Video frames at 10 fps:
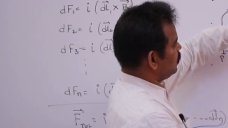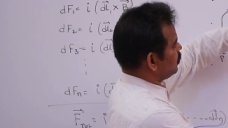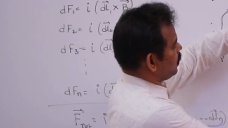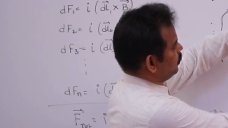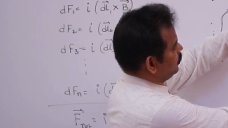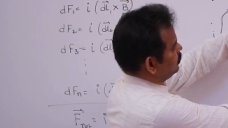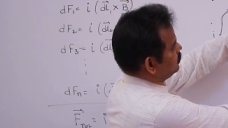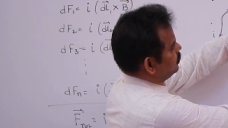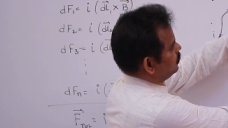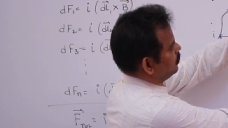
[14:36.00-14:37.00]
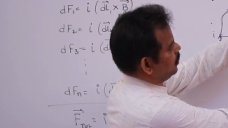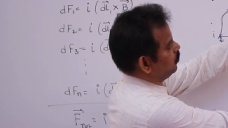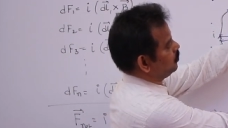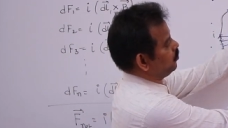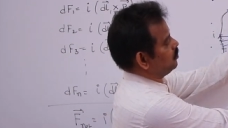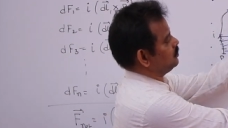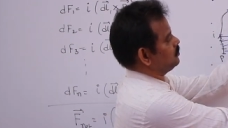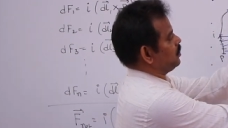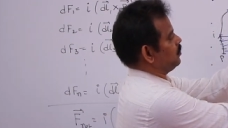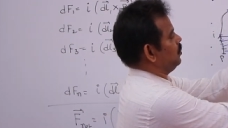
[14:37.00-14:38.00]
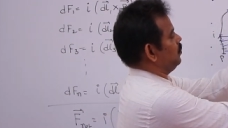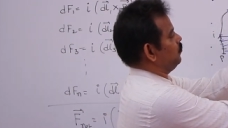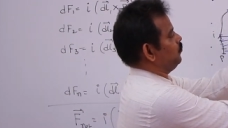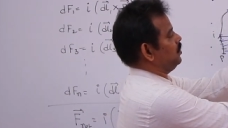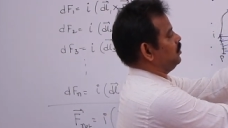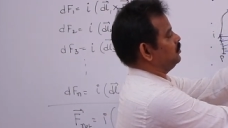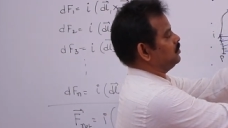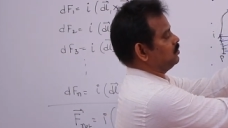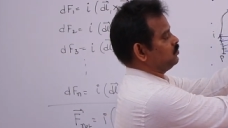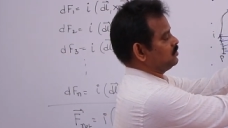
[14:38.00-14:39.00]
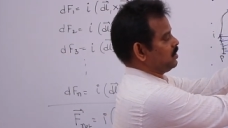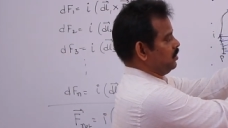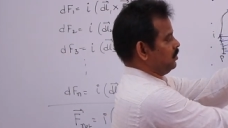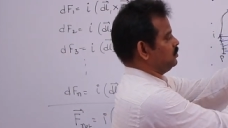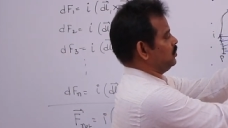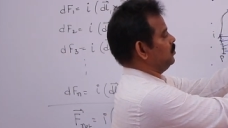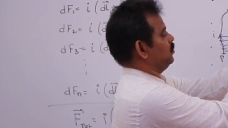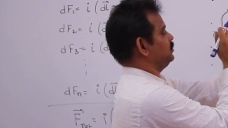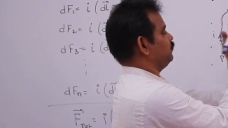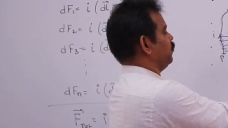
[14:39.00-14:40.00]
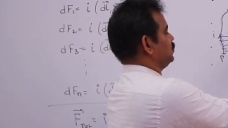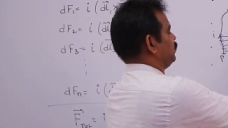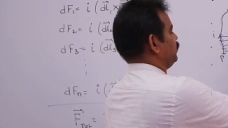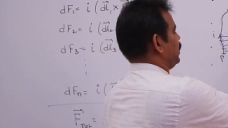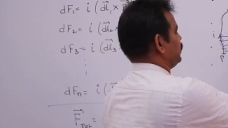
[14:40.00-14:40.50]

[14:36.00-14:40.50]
current is uh, outwards sorry field is outwards current is downwards force will be